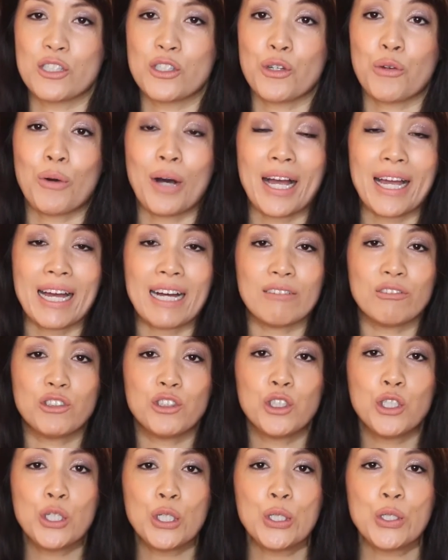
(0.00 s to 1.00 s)
So I have
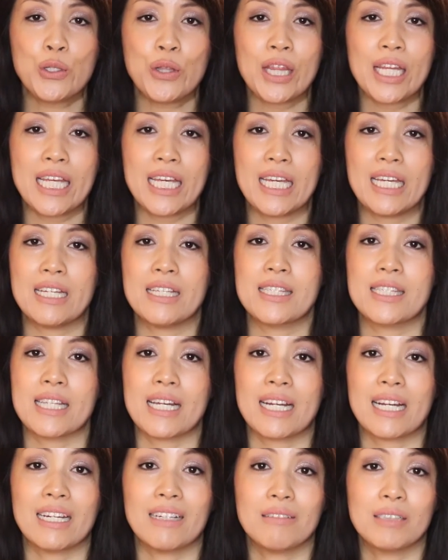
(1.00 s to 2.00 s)
two things
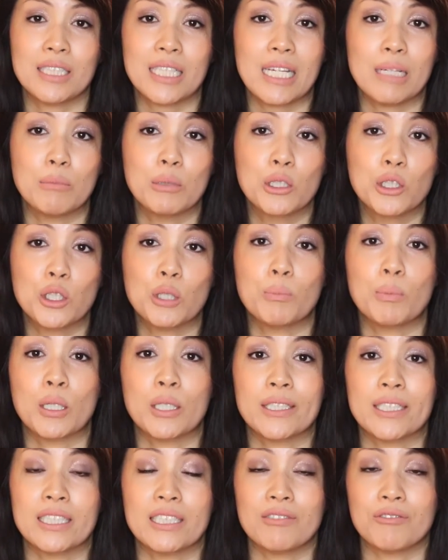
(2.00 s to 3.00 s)
that I was able to
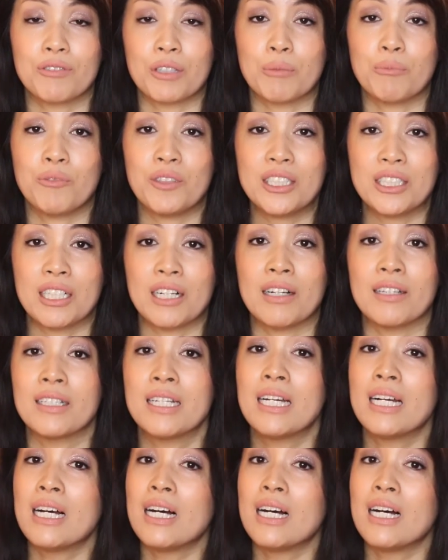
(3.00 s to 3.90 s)
purchase from Vuitton